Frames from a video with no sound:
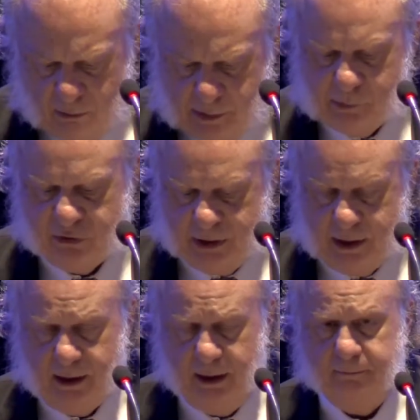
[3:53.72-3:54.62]
remember as a
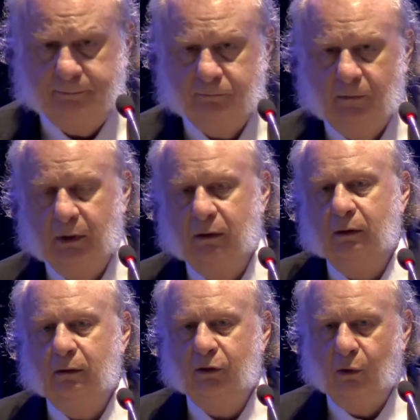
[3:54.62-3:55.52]
kid
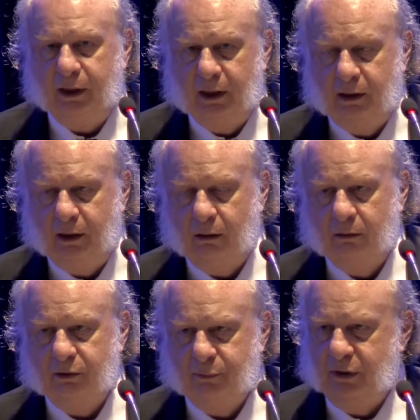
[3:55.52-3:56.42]
going in there,